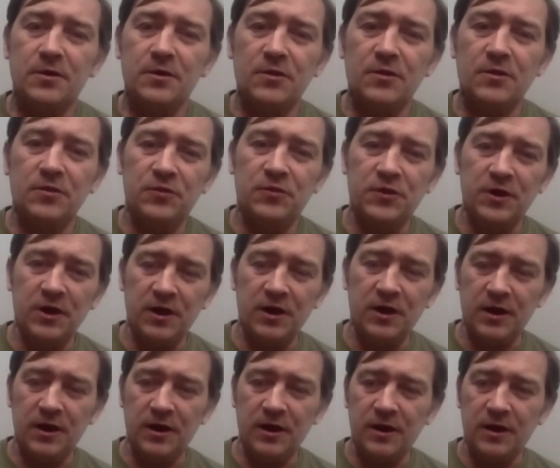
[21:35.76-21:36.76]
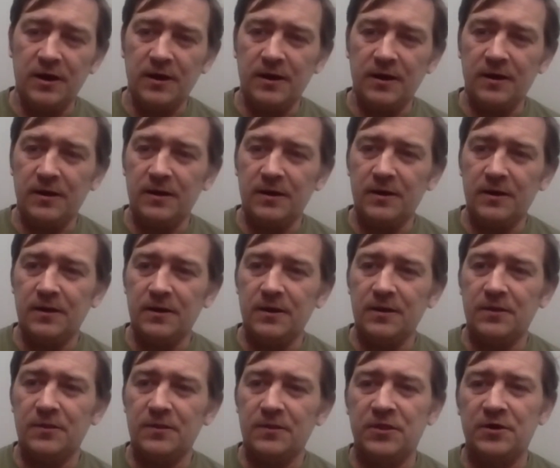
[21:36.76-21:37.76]
the
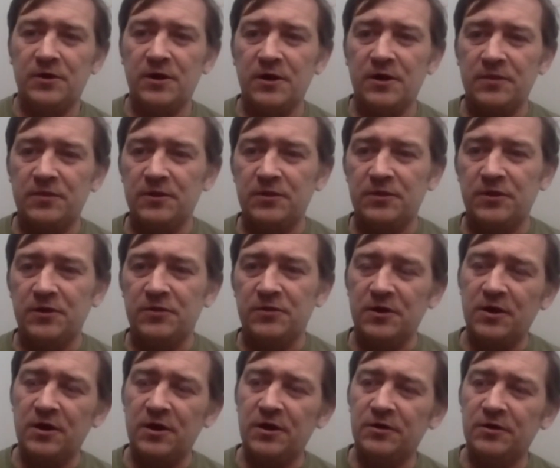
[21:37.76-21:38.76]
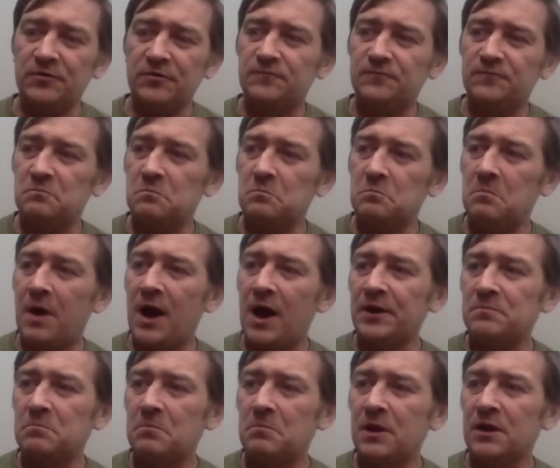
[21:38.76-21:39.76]
the the, the, the mad
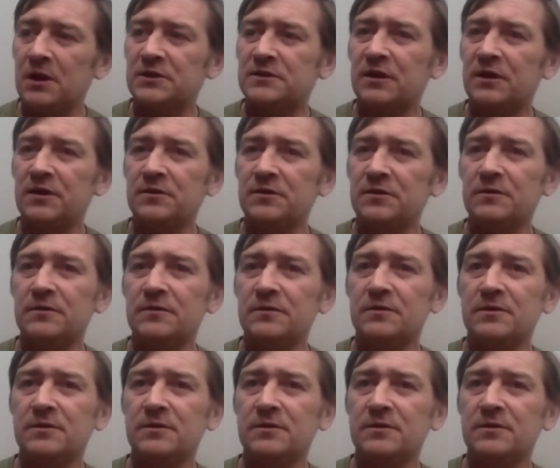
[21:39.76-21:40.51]
militant